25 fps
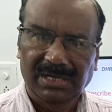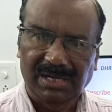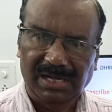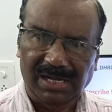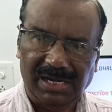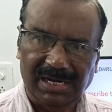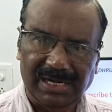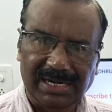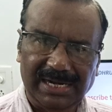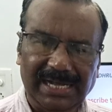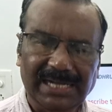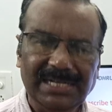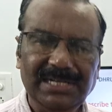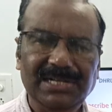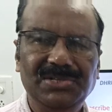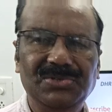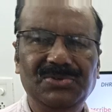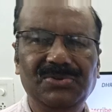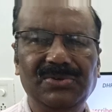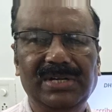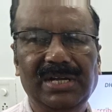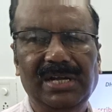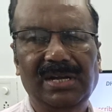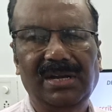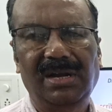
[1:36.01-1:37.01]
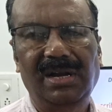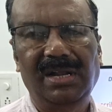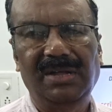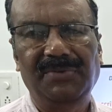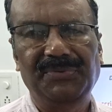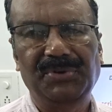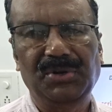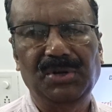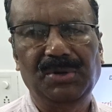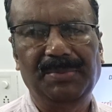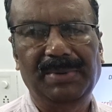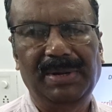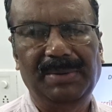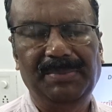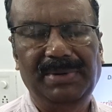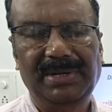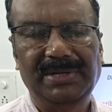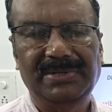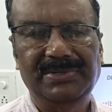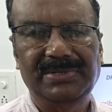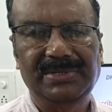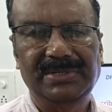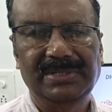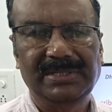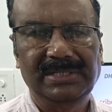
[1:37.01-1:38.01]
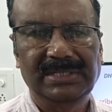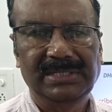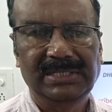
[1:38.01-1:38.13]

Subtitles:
or digestive canal of human beings.